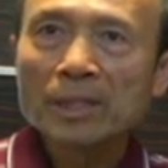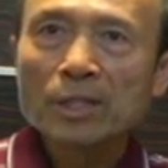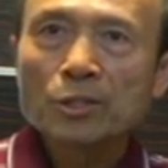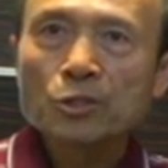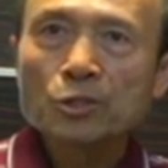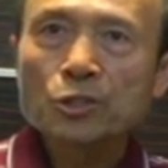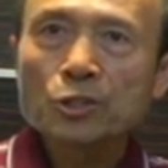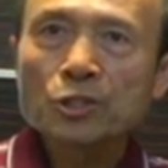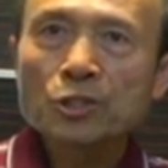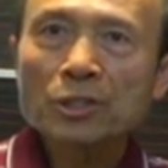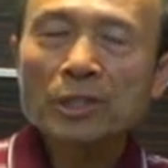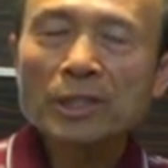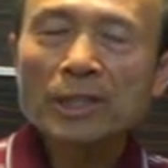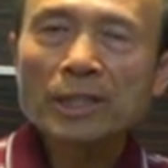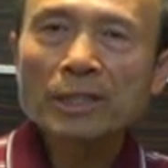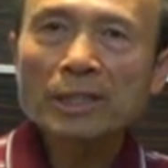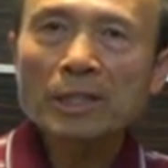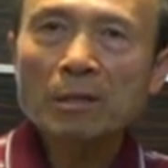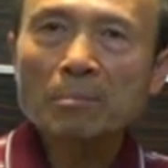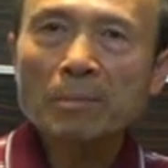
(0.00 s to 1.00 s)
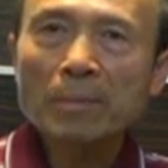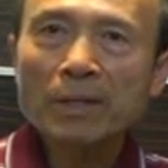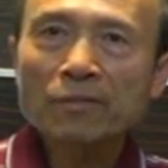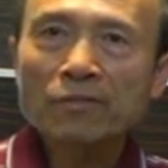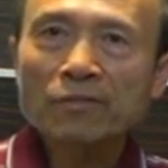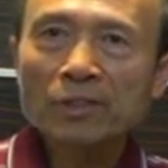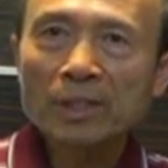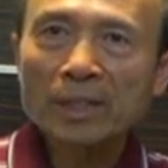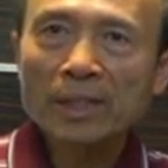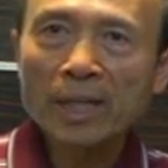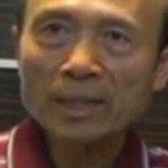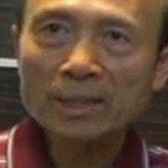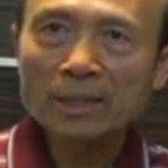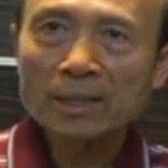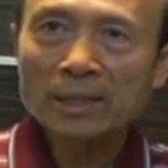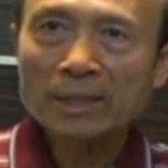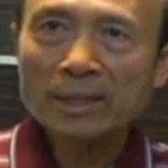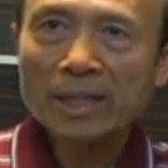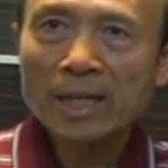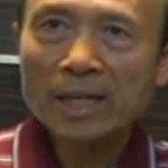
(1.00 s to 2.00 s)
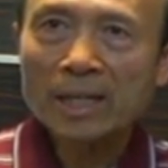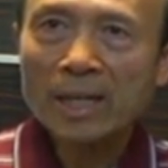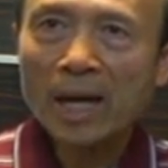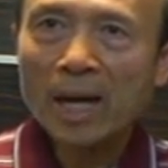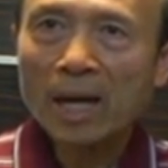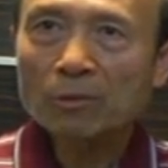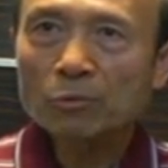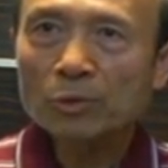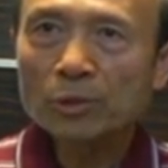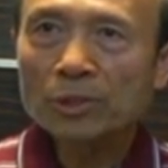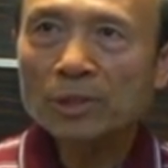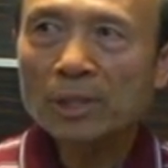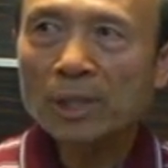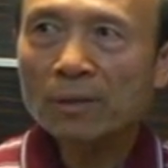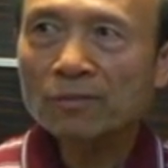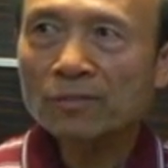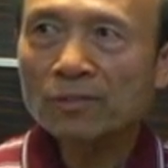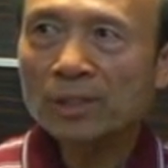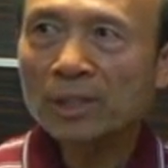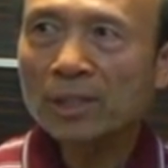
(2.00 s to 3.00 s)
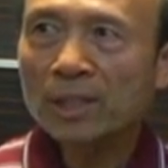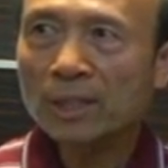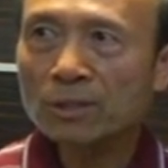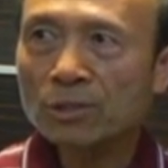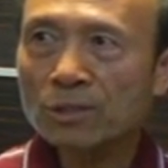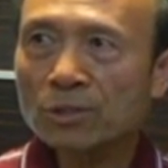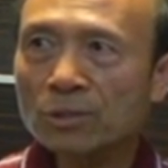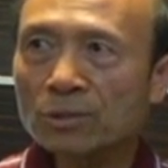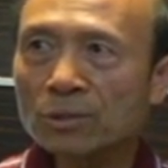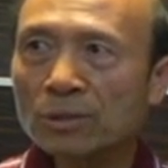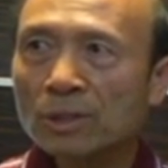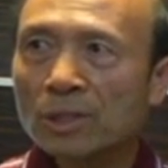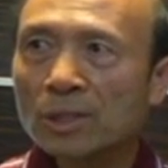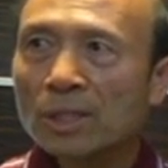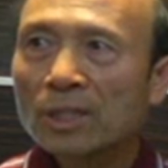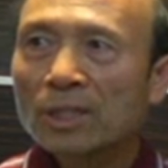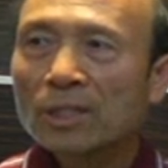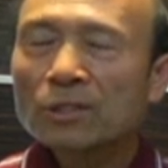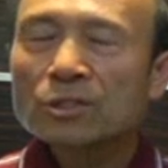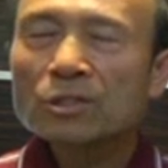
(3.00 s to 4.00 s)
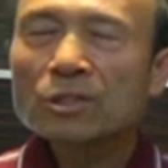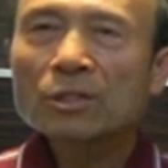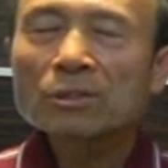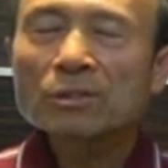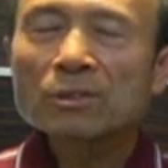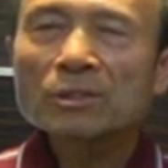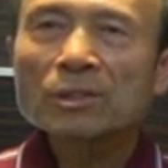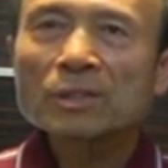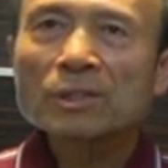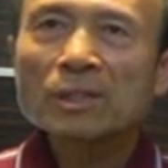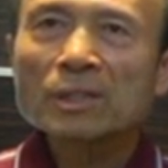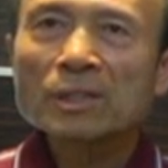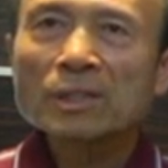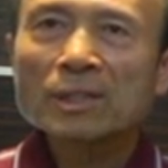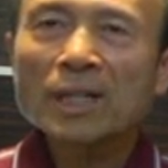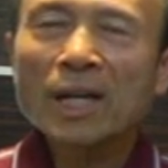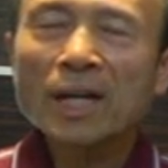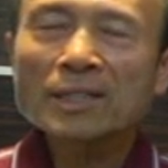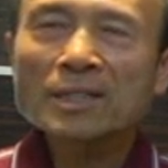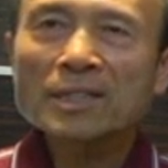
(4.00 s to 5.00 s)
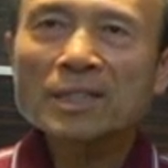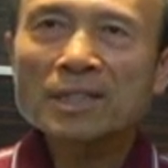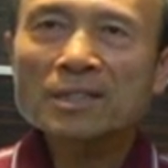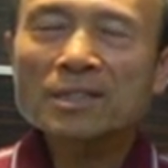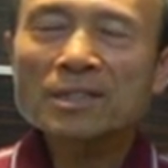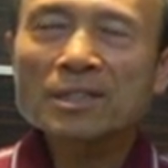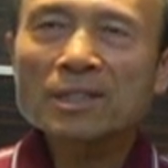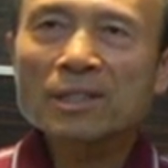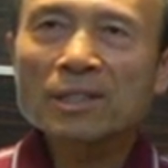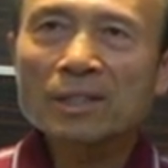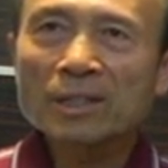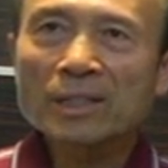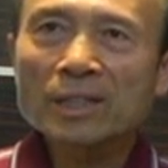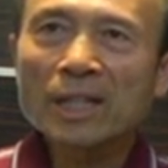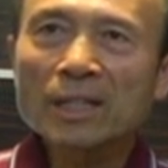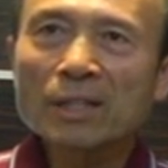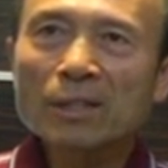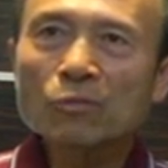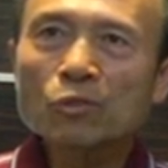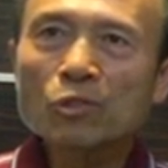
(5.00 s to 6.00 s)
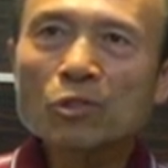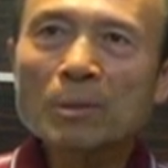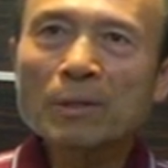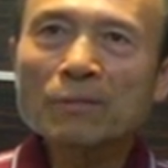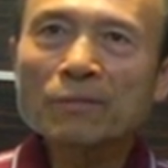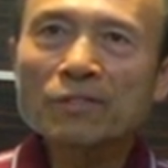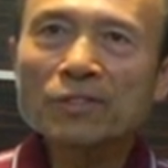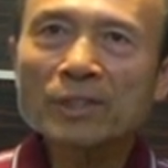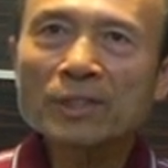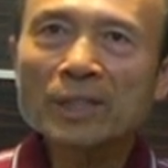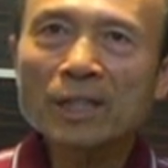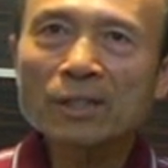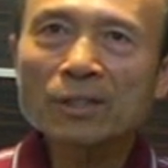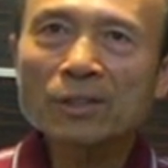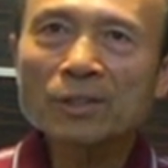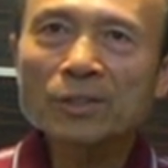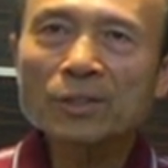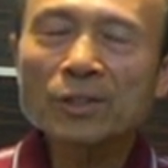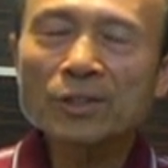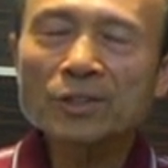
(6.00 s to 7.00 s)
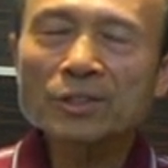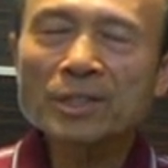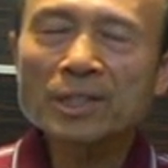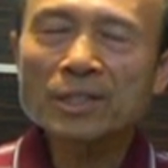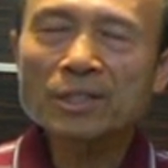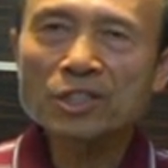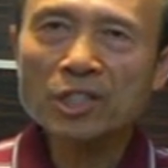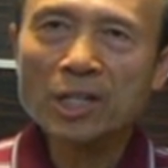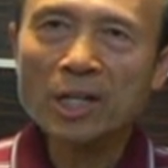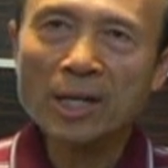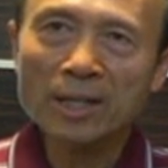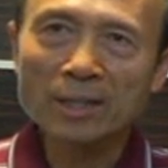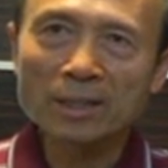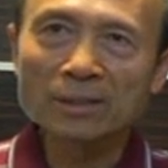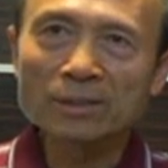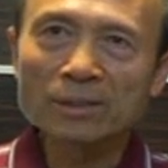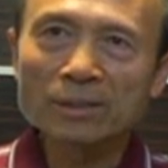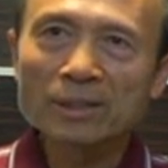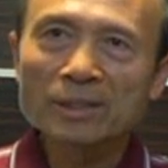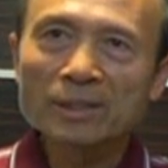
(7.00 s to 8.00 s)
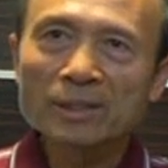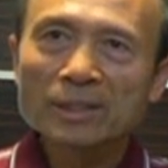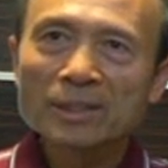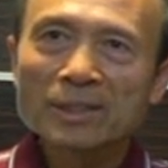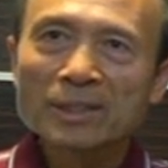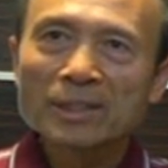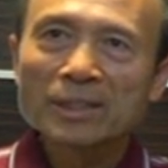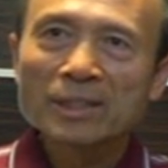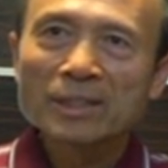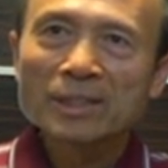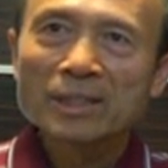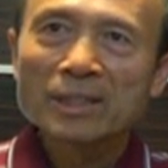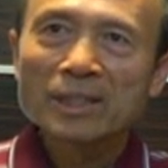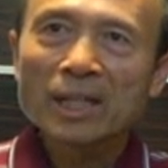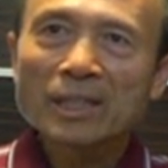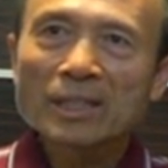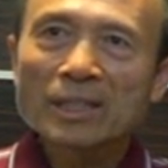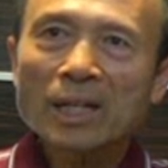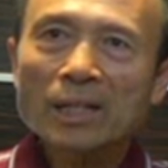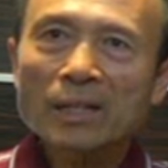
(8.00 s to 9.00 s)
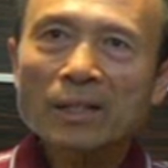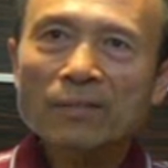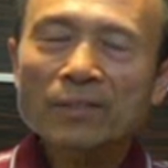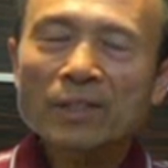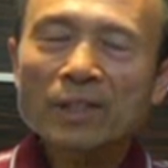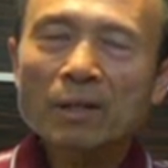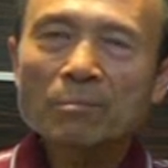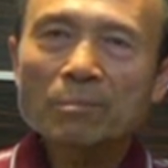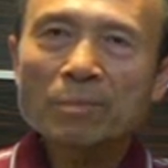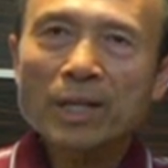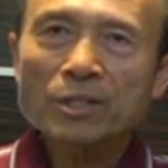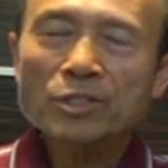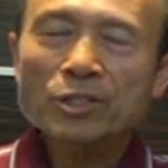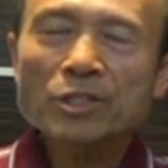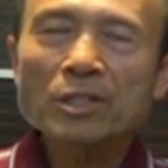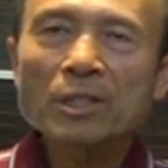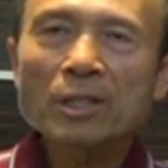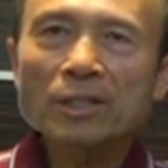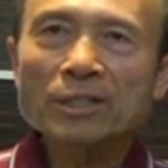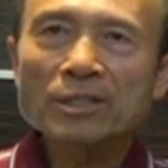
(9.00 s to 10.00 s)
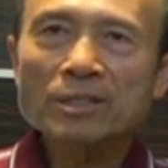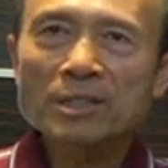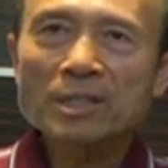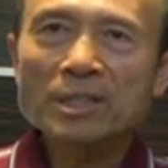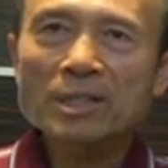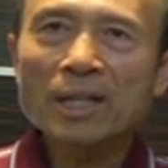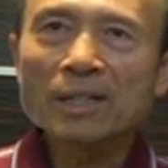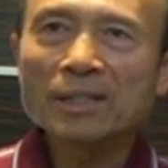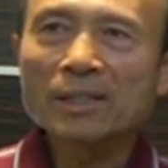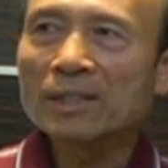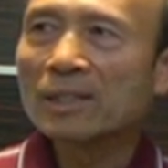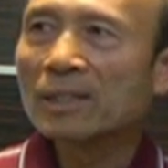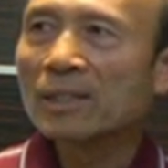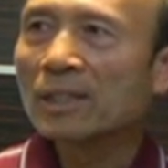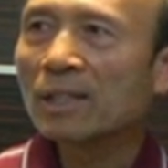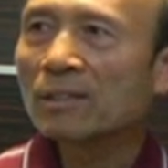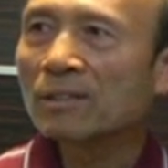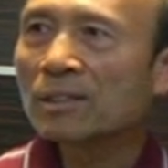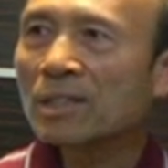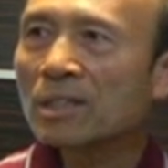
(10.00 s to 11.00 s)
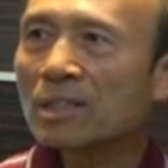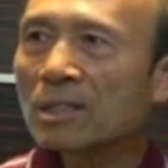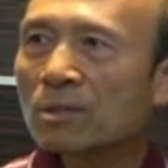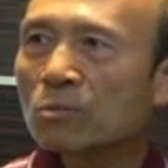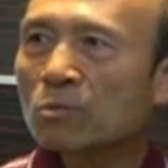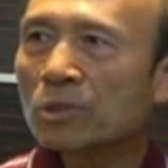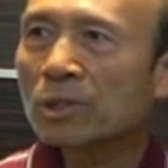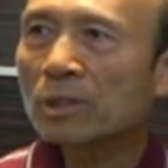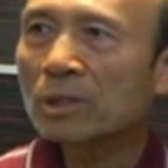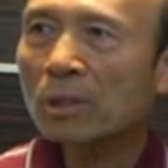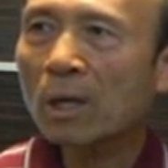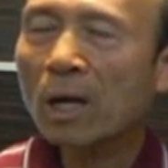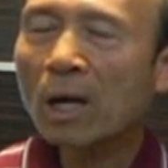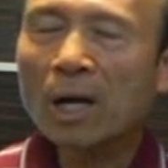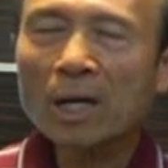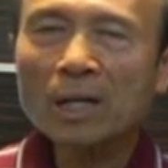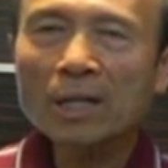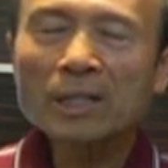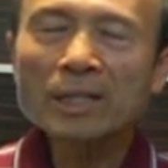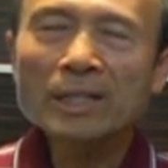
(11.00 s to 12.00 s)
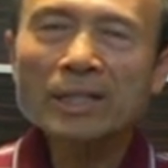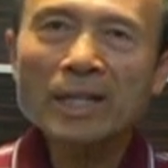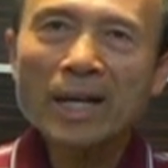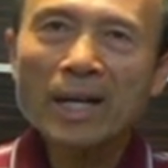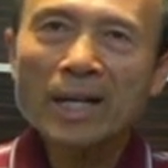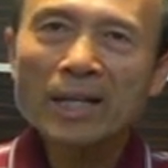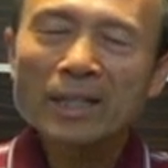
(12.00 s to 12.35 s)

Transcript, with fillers: Surely they may forget, yet I will not forget you. So God says here, Can a woman forget her nursing child and not have compassion on the son? Now, this would hardly